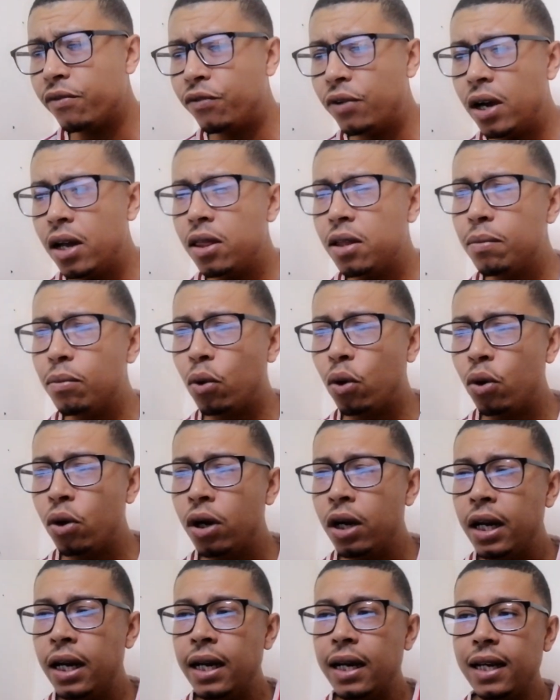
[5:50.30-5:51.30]

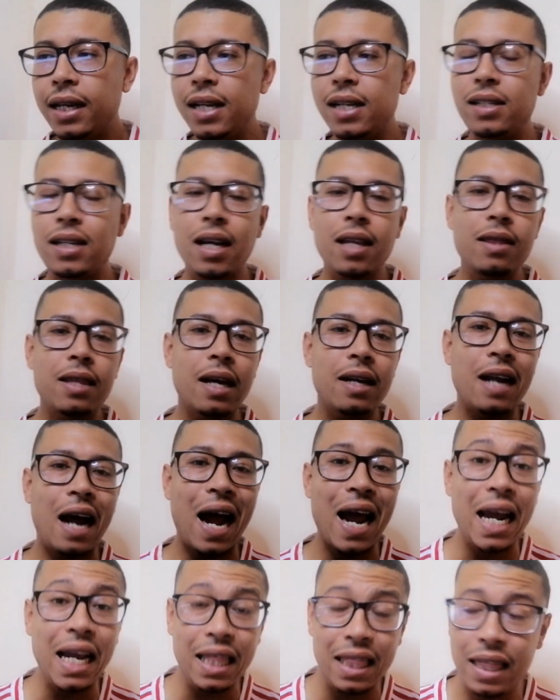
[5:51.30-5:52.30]
Furthermore, he said
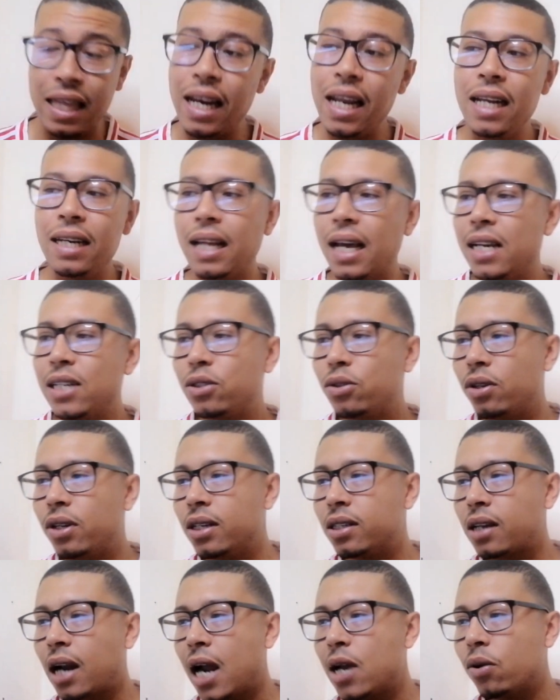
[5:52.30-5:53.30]
that I had 3 days
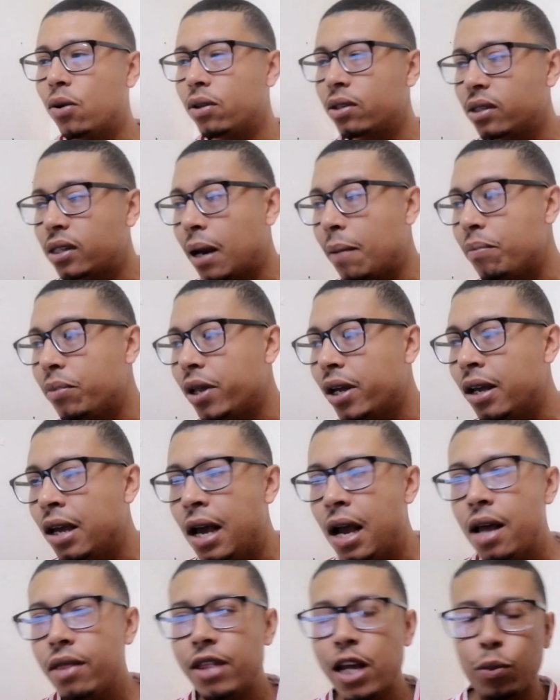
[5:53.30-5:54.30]
to decide on
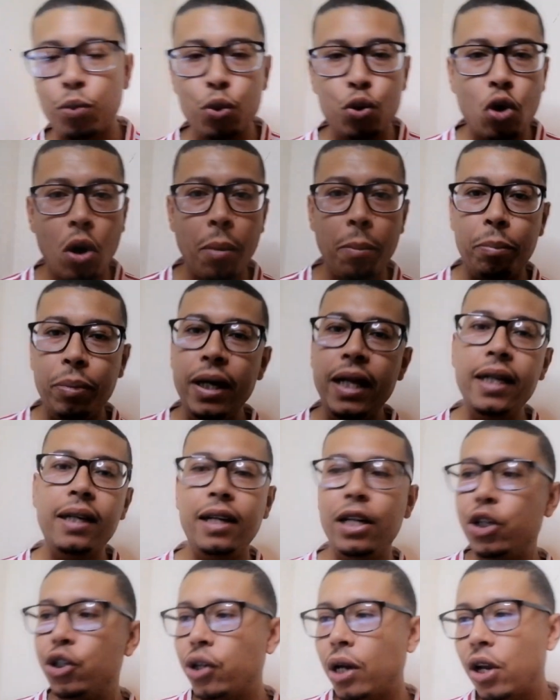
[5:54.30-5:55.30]
something that would
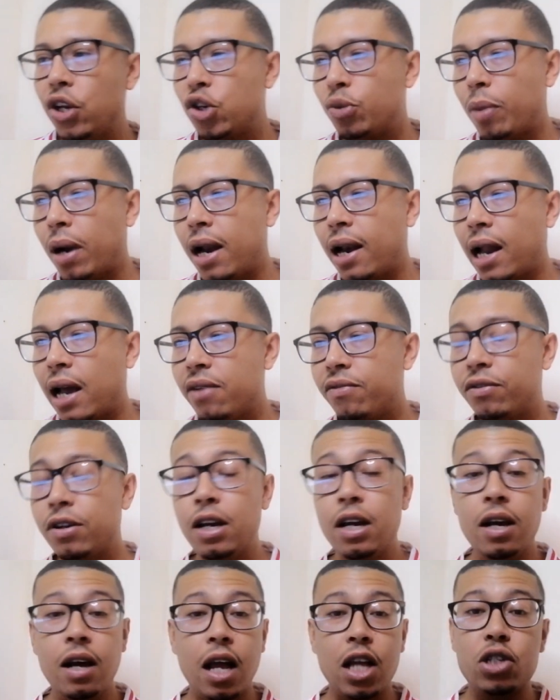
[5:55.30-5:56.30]
completely change my
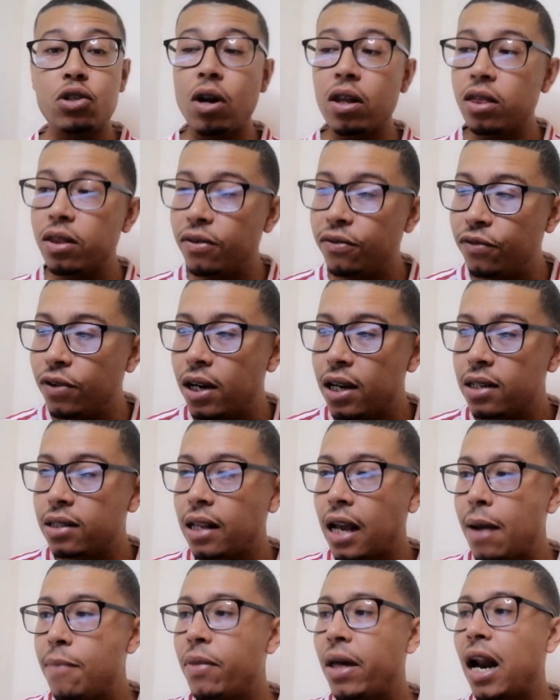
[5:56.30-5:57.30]
life. It's not the
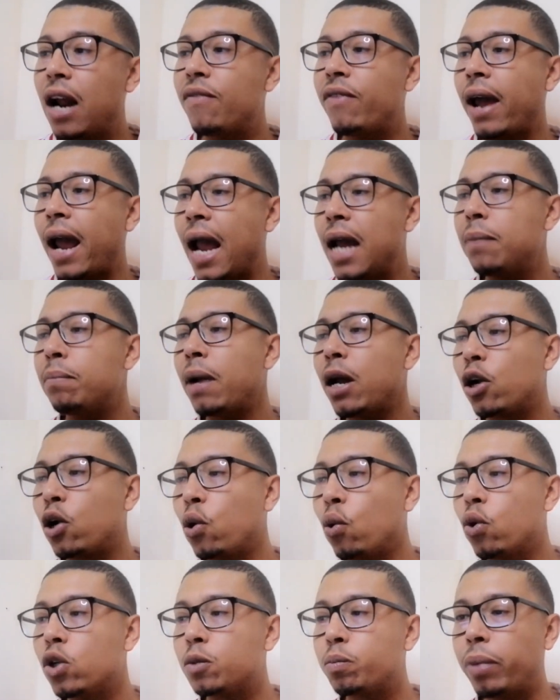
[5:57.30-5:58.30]
first time that I've had my
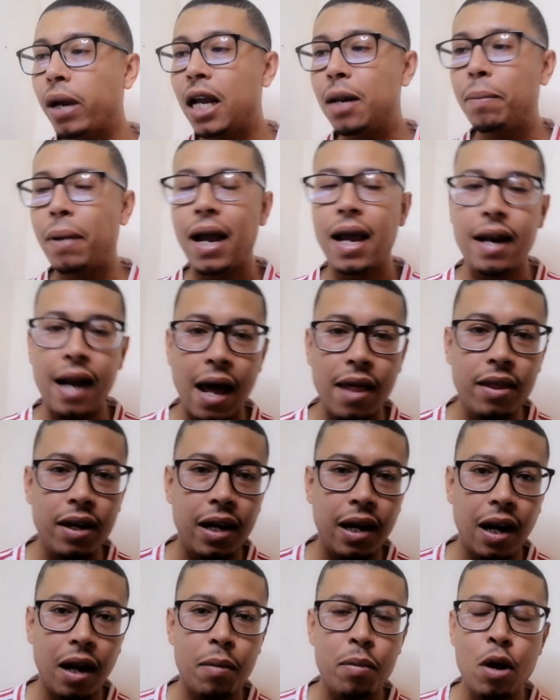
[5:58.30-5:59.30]
clause paid by
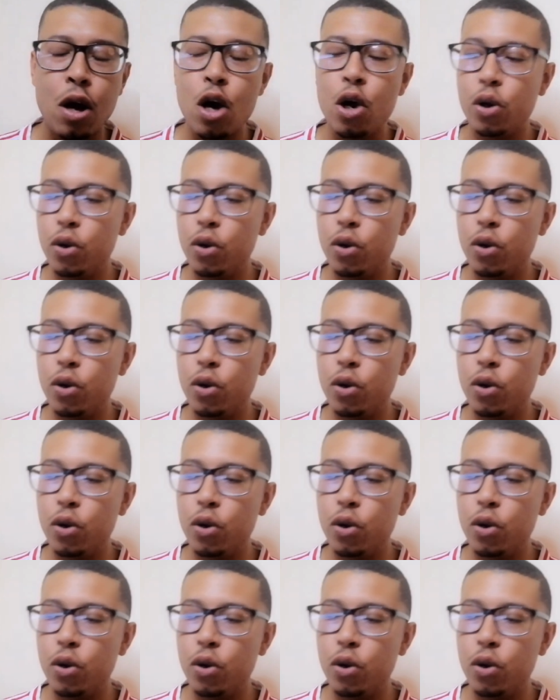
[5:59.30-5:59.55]
another club,